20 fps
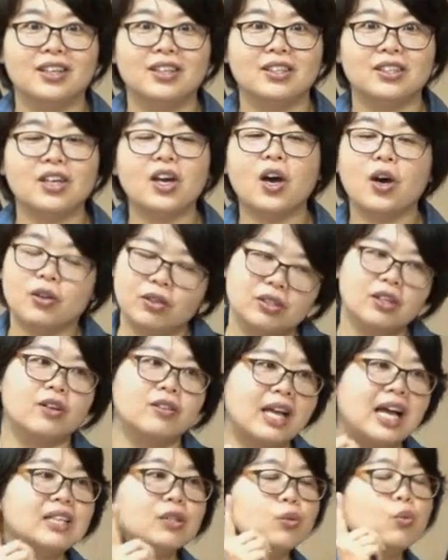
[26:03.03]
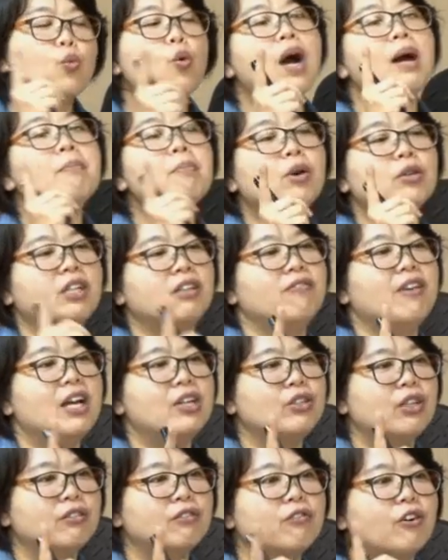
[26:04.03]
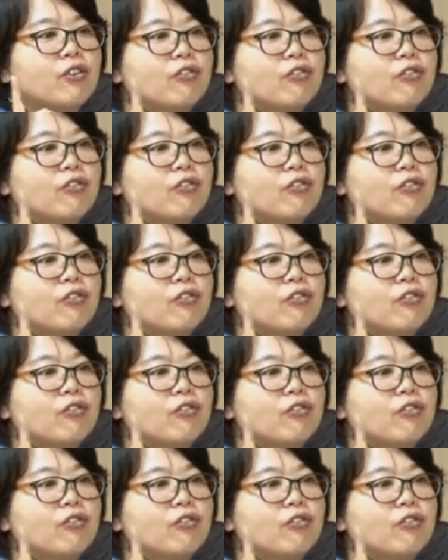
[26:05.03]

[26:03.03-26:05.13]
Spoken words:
So that's one motivation for